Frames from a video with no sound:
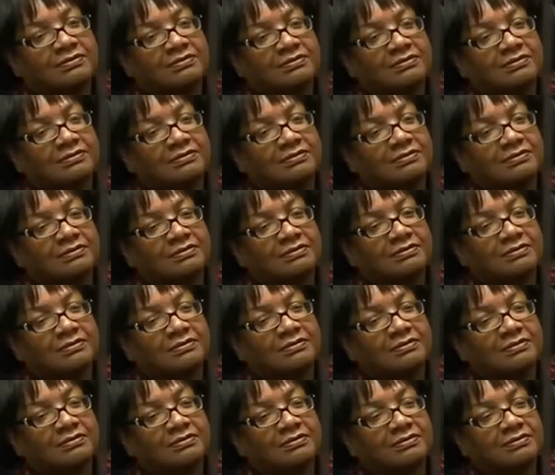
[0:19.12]

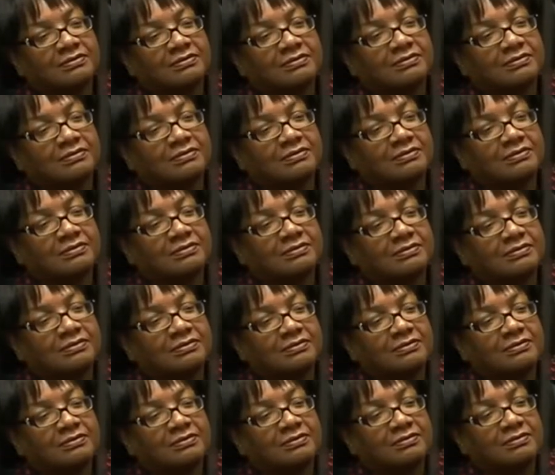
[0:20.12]

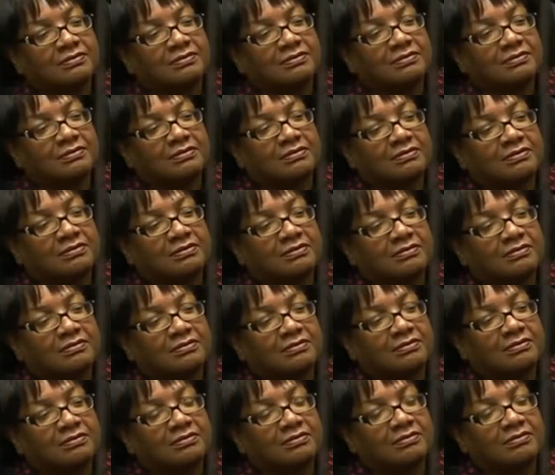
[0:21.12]

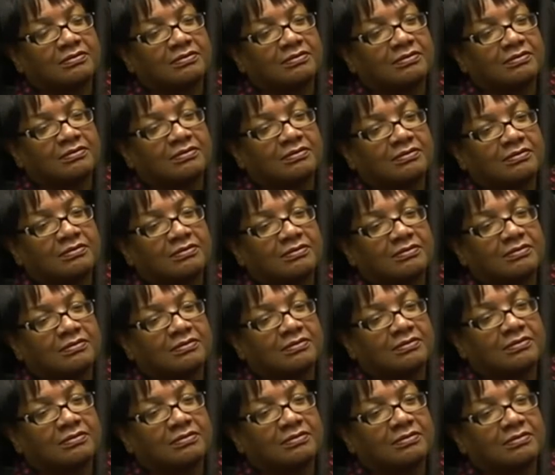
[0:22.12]

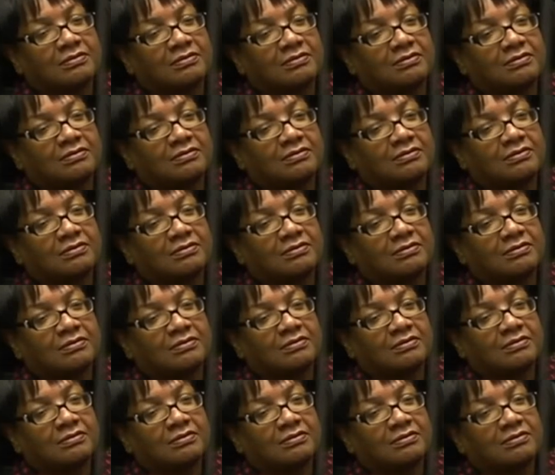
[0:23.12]

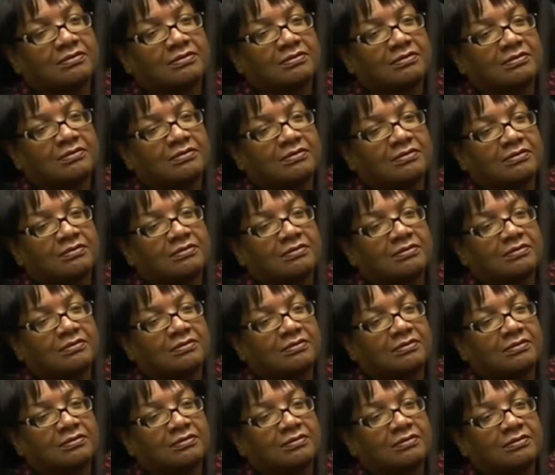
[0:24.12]

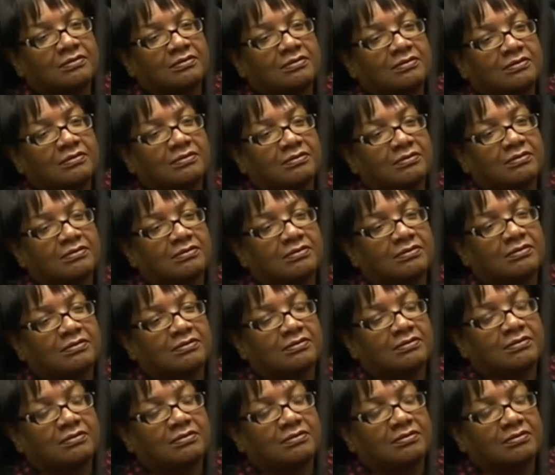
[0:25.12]

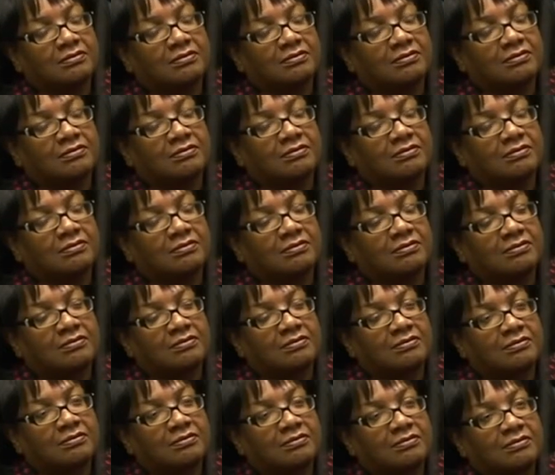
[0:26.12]

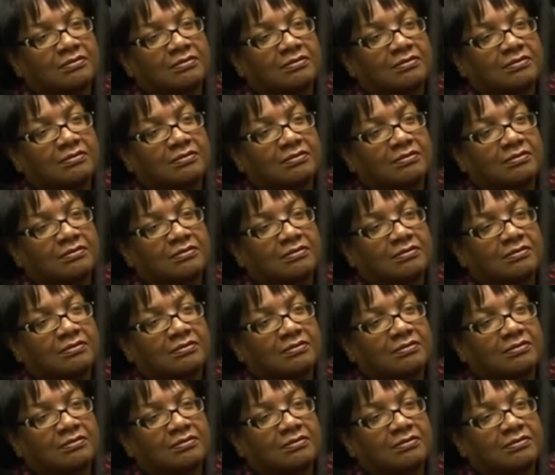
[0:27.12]
[no speech]